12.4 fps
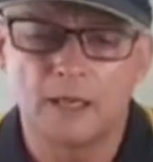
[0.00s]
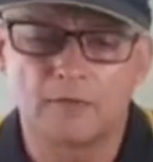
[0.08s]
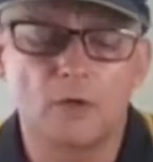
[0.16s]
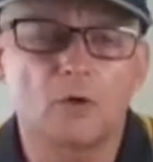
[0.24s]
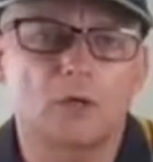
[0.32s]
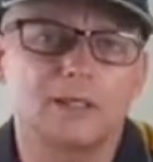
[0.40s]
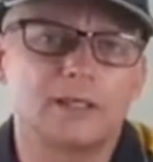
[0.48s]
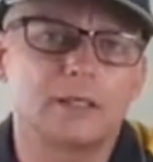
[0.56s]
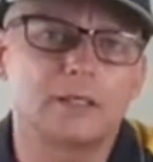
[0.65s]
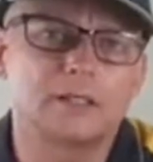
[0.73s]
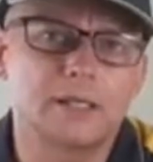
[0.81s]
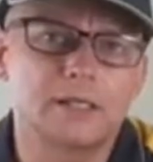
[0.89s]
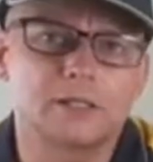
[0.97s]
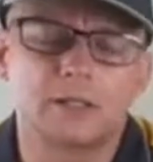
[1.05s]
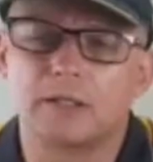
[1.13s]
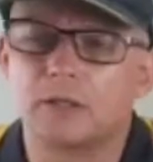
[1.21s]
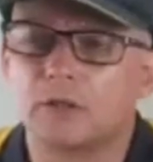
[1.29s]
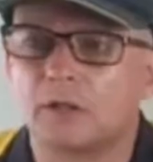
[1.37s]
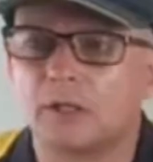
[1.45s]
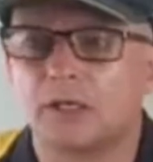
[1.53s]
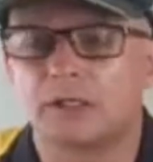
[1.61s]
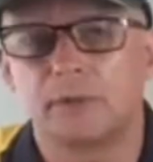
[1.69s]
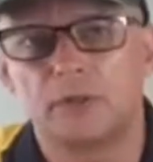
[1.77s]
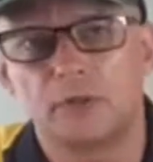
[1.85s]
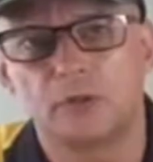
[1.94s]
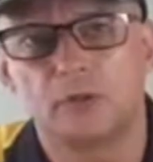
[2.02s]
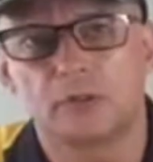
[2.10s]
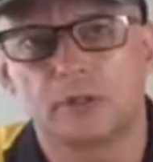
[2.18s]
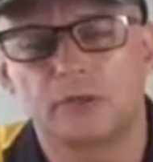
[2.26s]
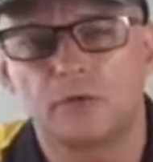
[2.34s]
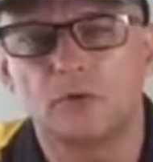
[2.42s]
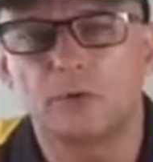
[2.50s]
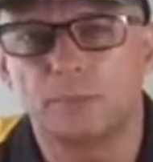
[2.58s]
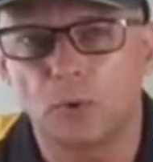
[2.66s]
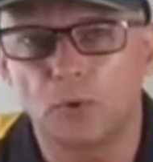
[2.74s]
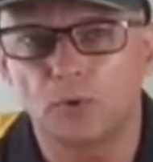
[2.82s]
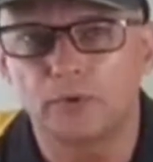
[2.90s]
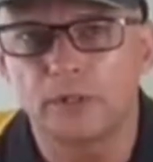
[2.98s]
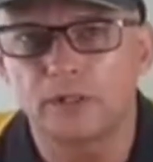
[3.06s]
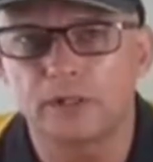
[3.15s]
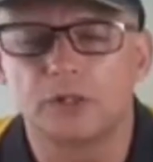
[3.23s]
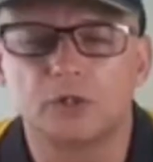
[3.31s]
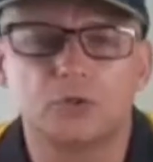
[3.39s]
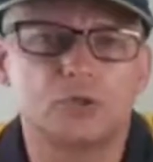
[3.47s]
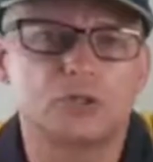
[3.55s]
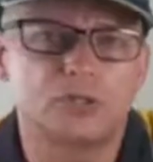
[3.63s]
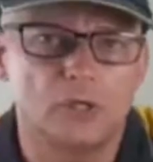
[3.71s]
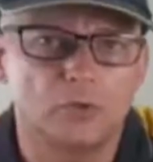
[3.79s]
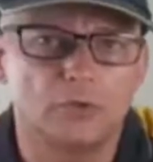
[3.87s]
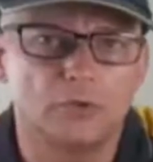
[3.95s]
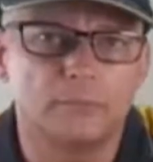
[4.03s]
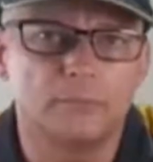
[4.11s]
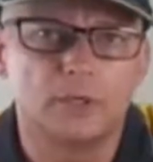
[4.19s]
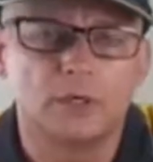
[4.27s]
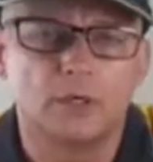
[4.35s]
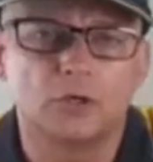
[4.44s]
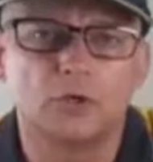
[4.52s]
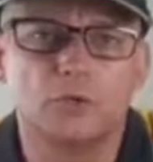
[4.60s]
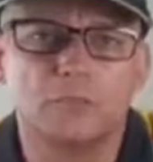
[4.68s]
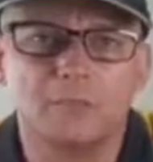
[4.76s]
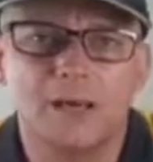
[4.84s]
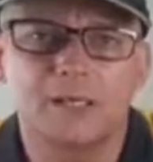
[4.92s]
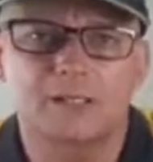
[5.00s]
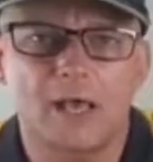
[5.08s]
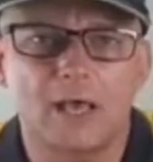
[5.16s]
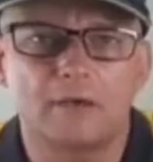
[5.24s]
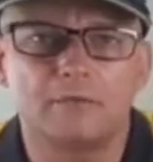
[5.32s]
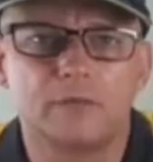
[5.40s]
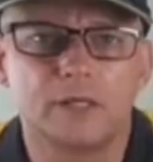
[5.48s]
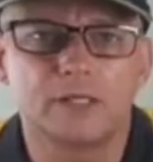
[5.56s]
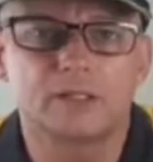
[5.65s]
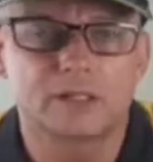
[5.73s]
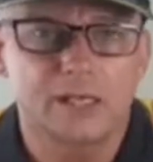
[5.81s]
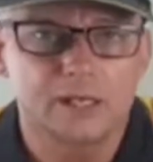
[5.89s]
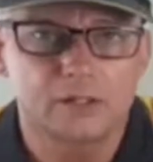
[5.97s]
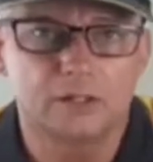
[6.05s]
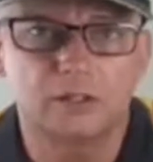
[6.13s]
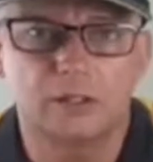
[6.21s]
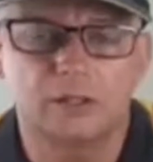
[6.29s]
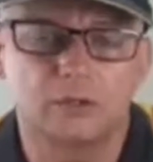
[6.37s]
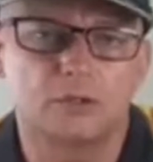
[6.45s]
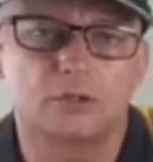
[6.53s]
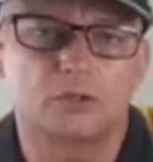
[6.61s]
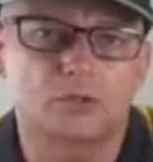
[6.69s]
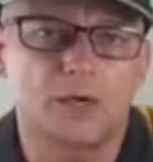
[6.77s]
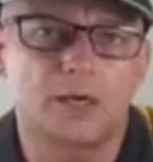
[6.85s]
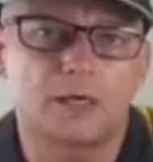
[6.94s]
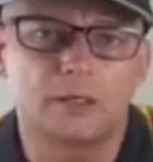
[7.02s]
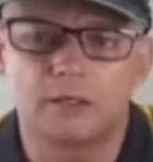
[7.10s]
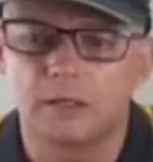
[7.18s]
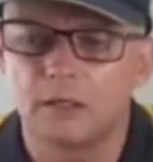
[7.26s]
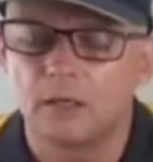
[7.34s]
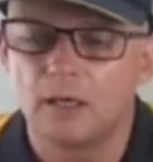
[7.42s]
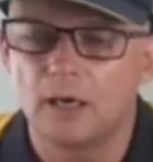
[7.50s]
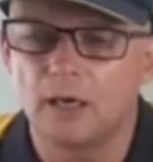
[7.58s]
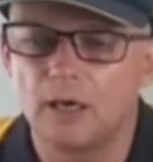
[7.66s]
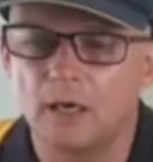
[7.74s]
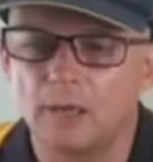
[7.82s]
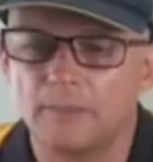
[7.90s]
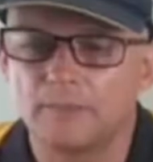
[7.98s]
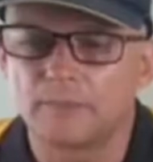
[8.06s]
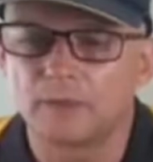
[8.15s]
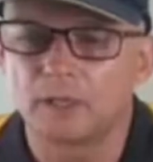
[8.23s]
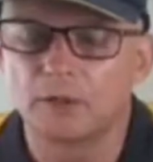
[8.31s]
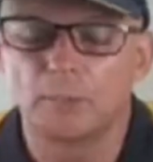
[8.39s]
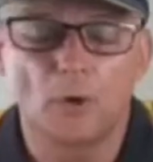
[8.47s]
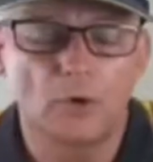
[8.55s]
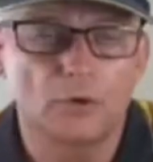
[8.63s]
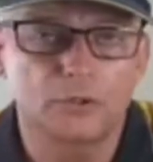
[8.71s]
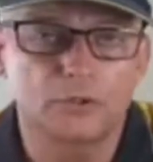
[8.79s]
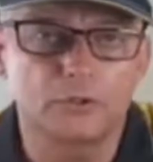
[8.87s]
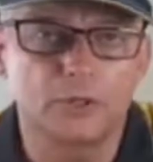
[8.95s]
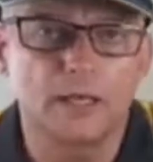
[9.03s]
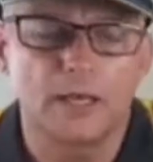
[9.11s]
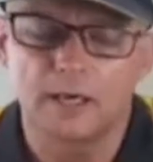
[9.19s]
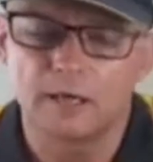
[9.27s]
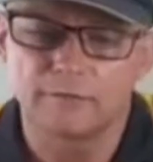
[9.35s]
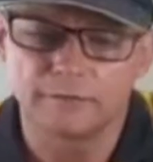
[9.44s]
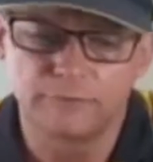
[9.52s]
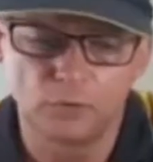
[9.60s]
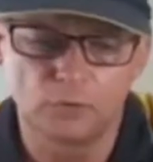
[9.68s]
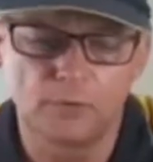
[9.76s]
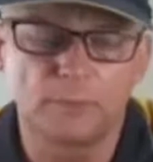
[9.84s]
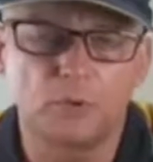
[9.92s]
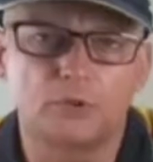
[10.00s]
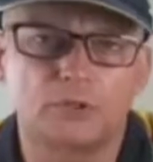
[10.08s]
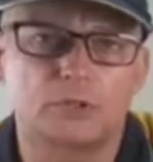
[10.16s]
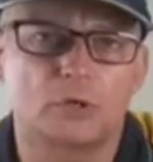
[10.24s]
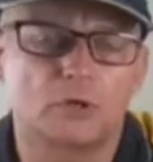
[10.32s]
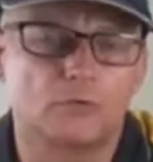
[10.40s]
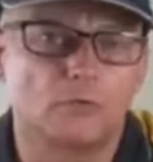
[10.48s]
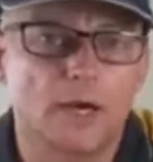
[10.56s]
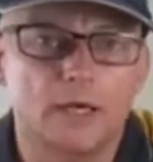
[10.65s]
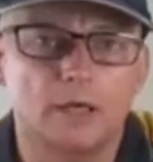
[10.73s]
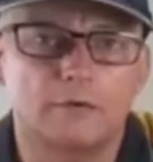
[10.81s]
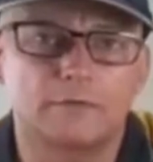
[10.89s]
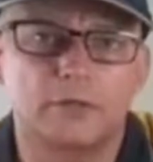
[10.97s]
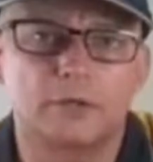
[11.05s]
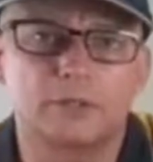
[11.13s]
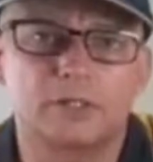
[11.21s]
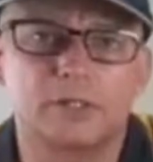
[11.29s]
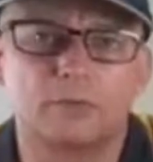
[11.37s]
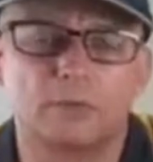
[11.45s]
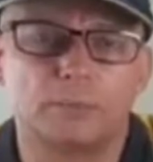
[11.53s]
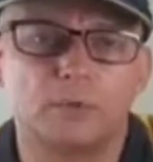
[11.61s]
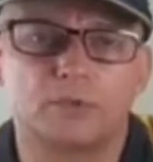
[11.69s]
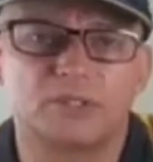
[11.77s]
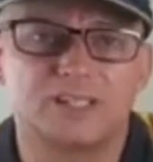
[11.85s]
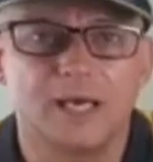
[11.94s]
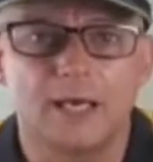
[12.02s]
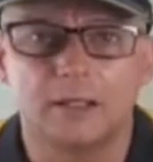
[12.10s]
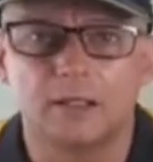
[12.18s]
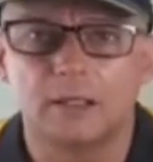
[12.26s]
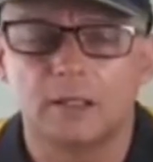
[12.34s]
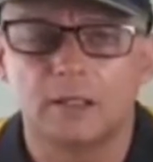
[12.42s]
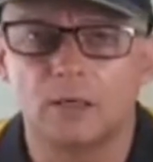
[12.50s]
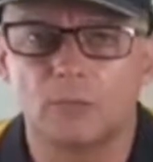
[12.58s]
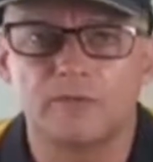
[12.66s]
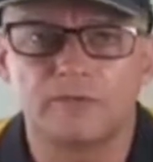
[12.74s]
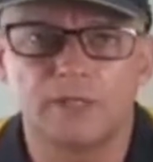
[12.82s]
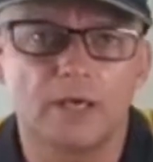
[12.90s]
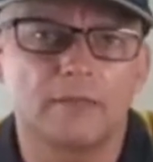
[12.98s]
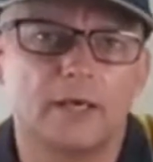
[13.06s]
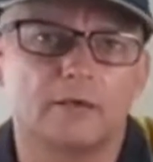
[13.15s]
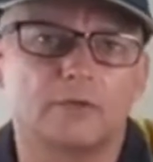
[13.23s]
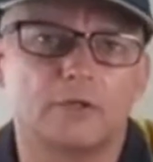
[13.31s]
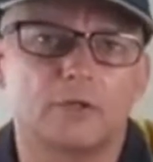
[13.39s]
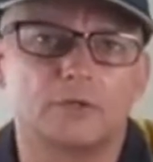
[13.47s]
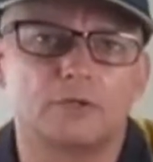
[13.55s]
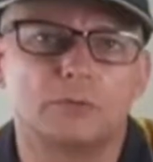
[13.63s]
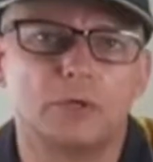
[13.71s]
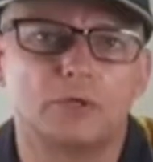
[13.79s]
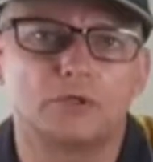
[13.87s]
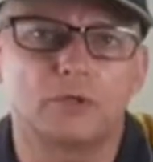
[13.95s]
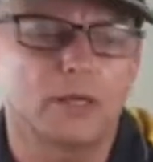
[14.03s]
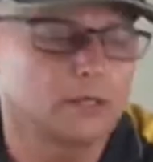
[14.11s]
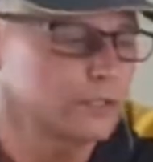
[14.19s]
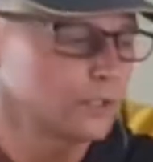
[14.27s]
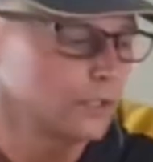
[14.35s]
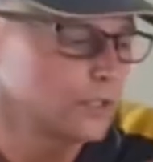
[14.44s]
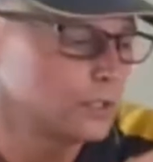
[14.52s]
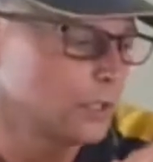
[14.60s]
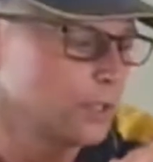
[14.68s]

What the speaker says: if they're not cleared and tested, they're not allowed to be used. And if you import these and you sell them, you must have these tested in an Australian laboratory and have full reports of radio frequency reports done. Now, we've done that for those remote trainers, and these